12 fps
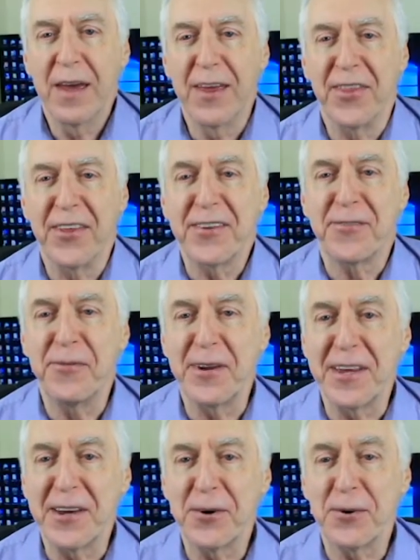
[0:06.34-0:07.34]
This
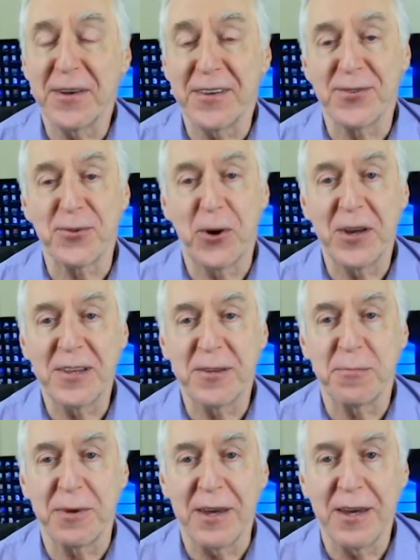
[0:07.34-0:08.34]
video is going
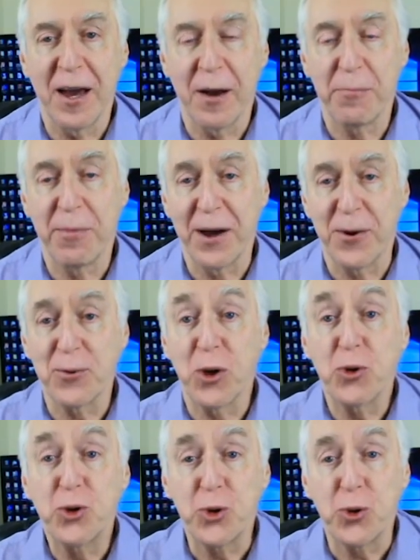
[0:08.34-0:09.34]
to be about
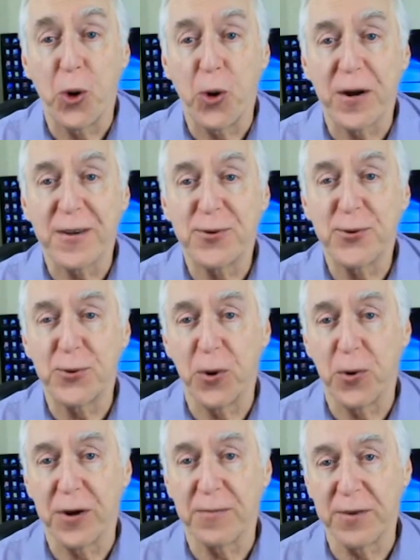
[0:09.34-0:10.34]
short
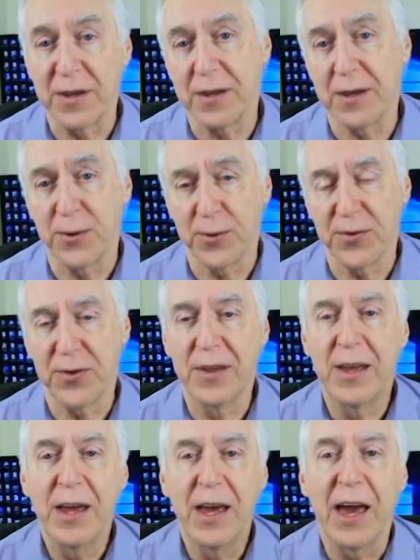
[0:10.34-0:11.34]
videos
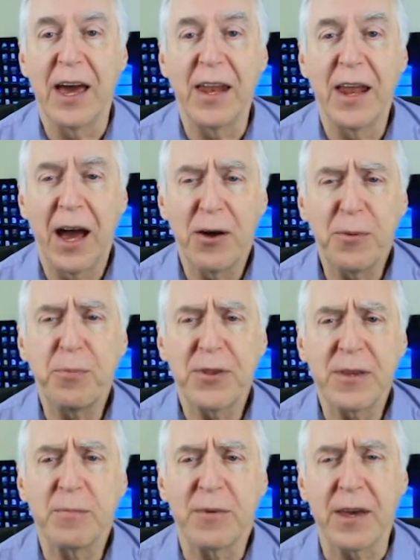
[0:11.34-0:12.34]
and how to
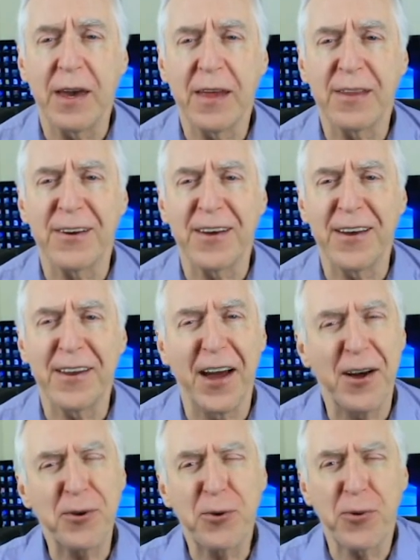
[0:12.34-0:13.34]
put them together and
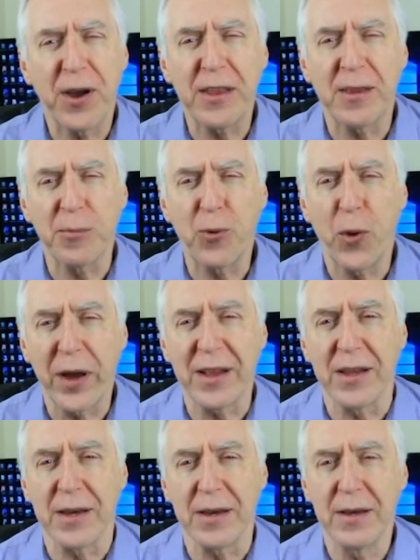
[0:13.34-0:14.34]
how to create them
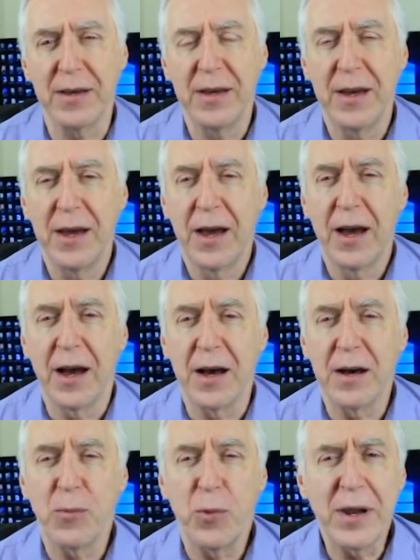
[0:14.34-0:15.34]
quickly.
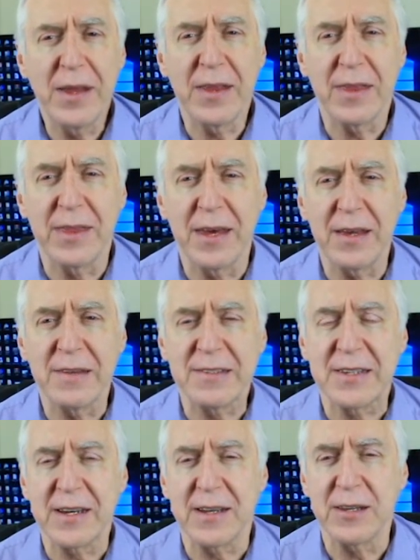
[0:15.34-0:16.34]
One of the
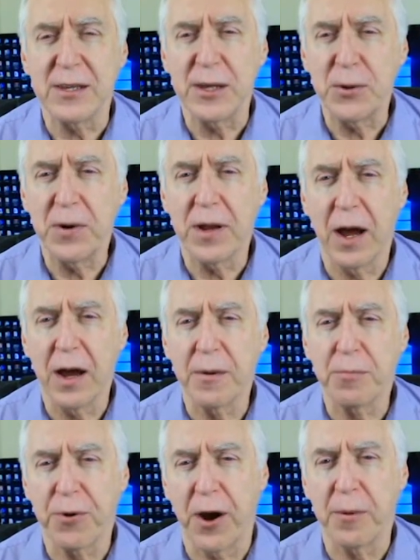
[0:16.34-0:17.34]
things that you and I
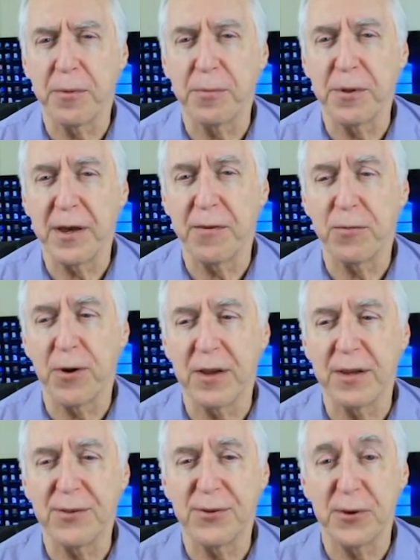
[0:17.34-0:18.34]
probably have run
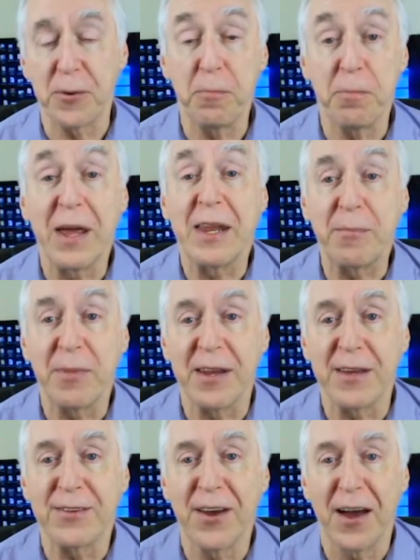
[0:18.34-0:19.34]
into
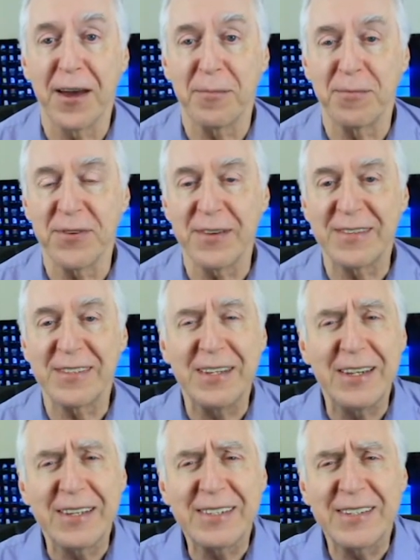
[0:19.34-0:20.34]
many times is the
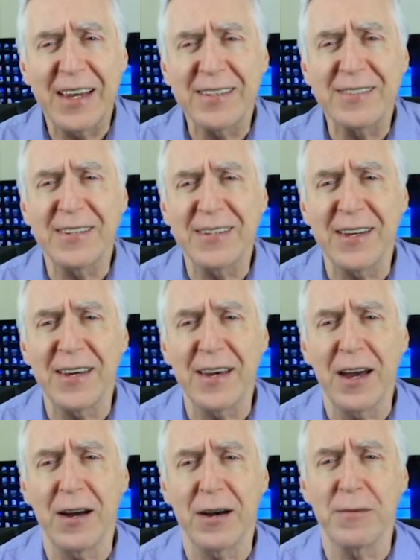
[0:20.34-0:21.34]

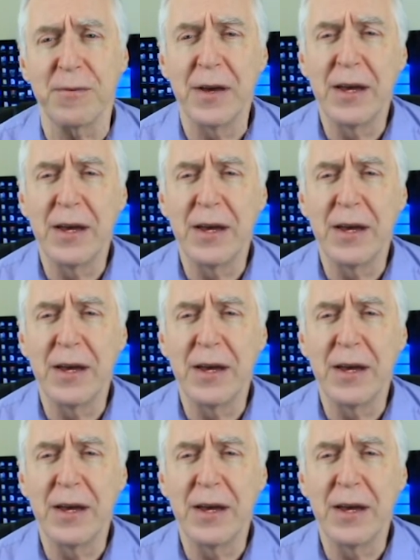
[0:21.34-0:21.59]
necessity of